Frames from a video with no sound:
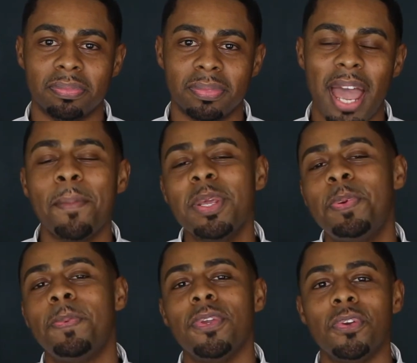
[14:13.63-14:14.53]
How many
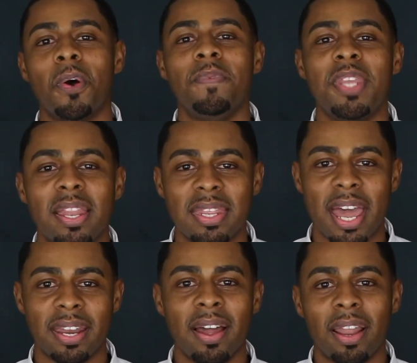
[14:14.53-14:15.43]
people have done
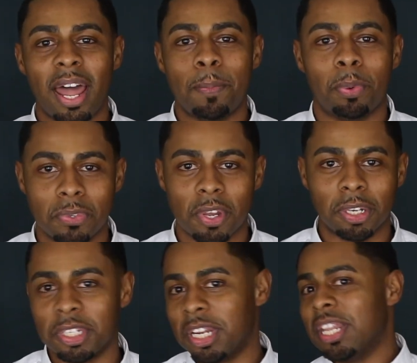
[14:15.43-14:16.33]
that?
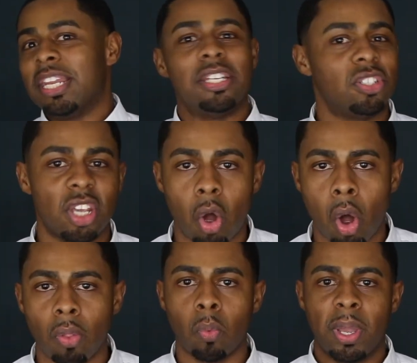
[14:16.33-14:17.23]
Liposuction, and then they just get all
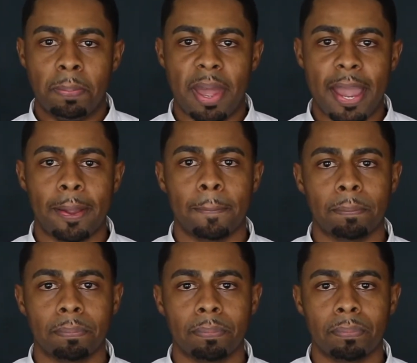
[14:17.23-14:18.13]
the weight back.
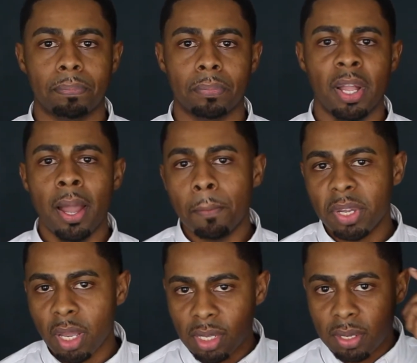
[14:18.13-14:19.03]

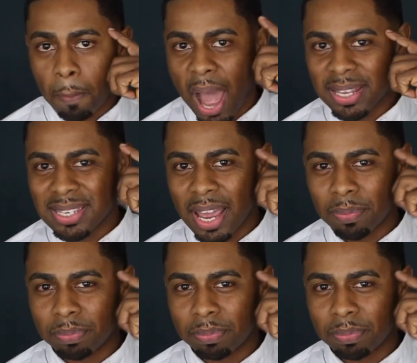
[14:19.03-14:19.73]
Because it's a mindset.